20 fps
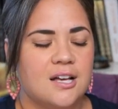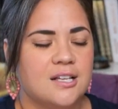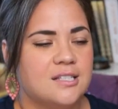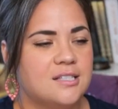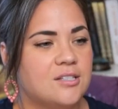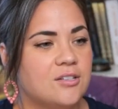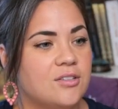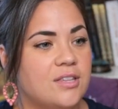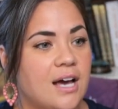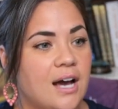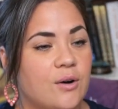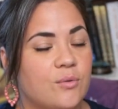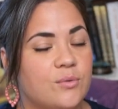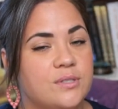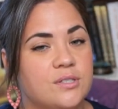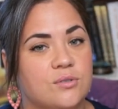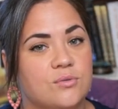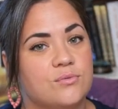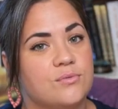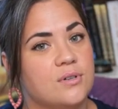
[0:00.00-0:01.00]
So that
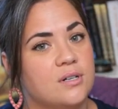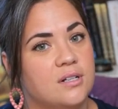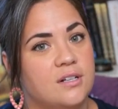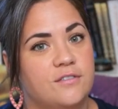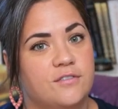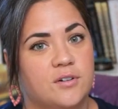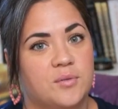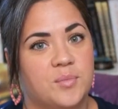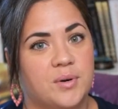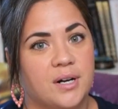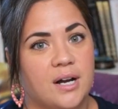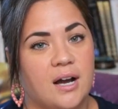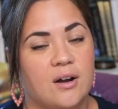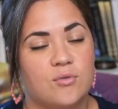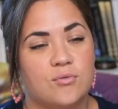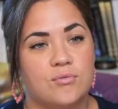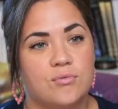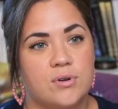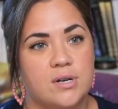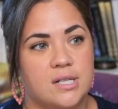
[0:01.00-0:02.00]
was a really fun book. I
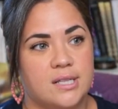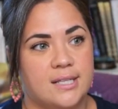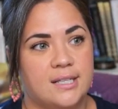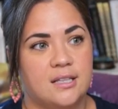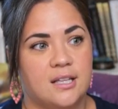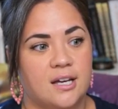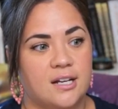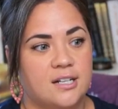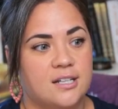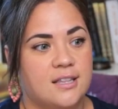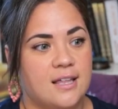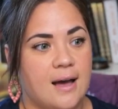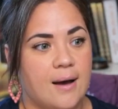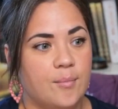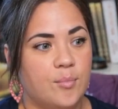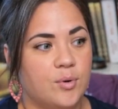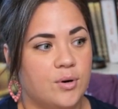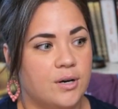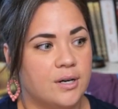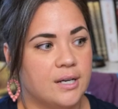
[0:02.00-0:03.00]
really liked
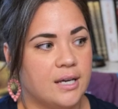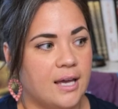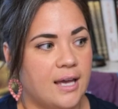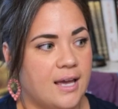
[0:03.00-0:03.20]
that book.